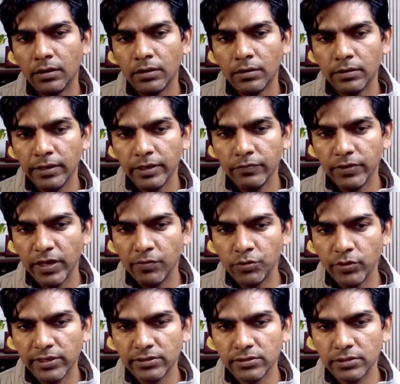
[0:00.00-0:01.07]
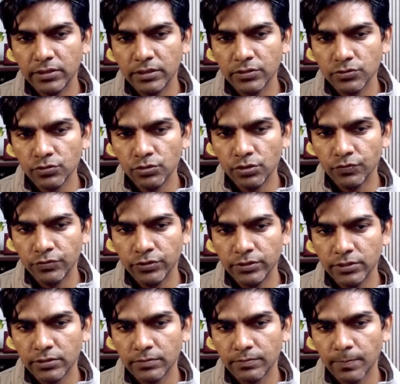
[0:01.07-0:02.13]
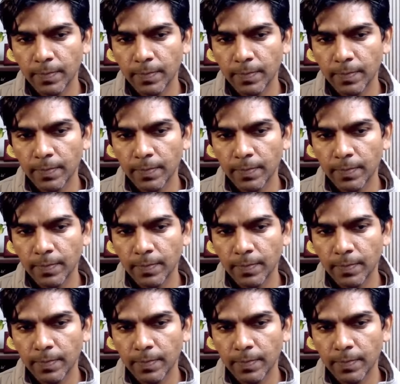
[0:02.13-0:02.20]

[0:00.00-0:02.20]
then we have to exert a pseudo force.